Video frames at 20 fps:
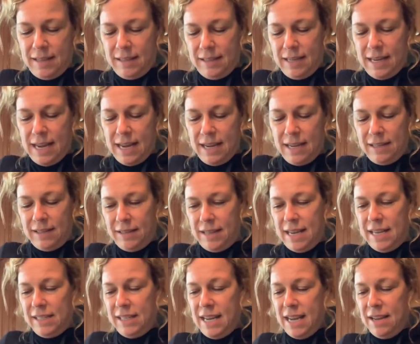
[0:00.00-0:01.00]

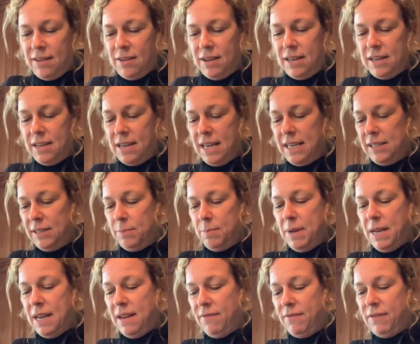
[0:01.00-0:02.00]
They take on a nice
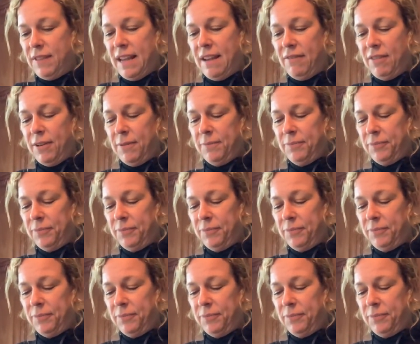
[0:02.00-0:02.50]
meaty flavor.